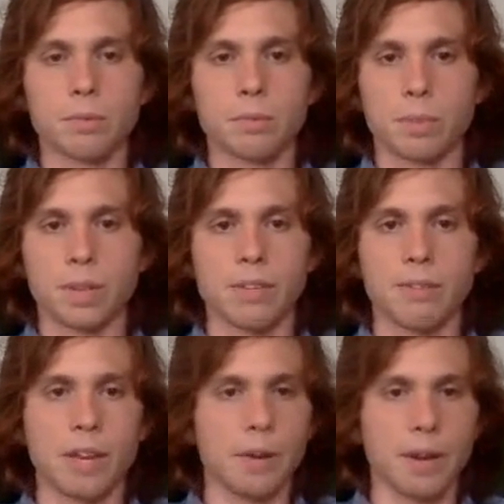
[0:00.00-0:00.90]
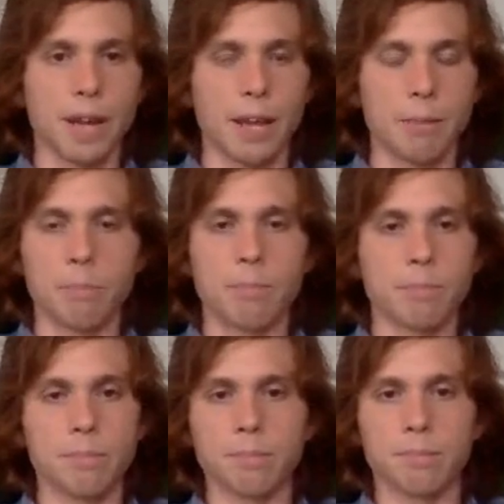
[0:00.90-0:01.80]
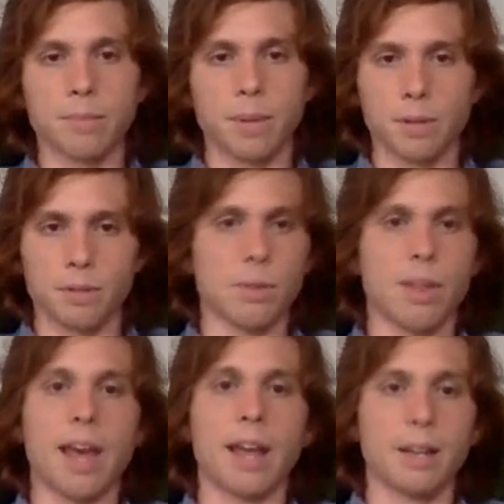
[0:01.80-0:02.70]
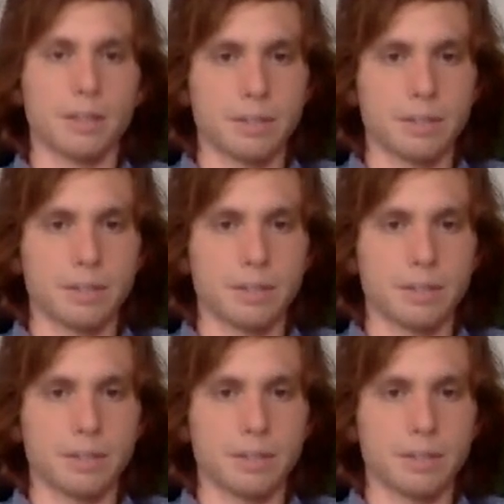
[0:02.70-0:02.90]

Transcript: play a video game, I'll do that,